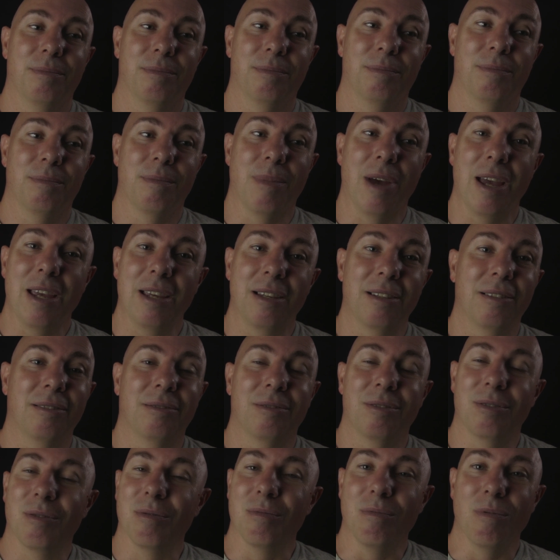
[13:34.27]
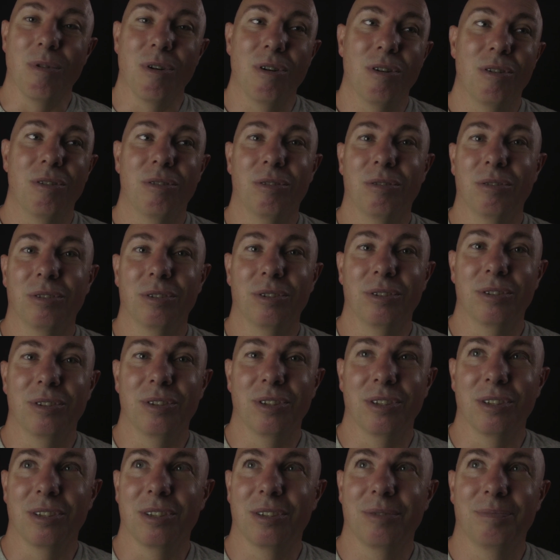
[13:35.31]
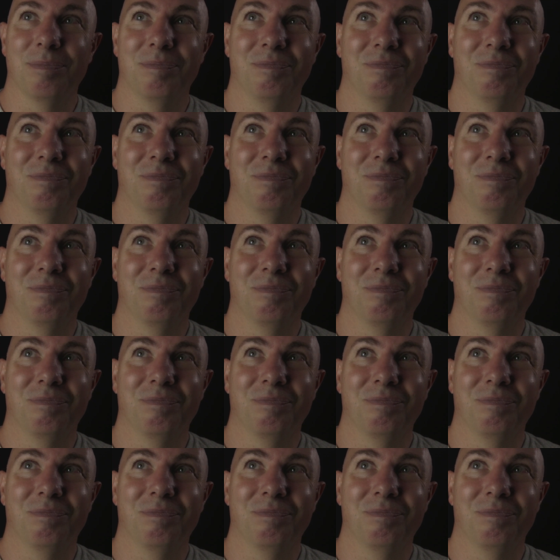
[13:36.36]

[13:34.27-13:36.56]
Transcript: make the world just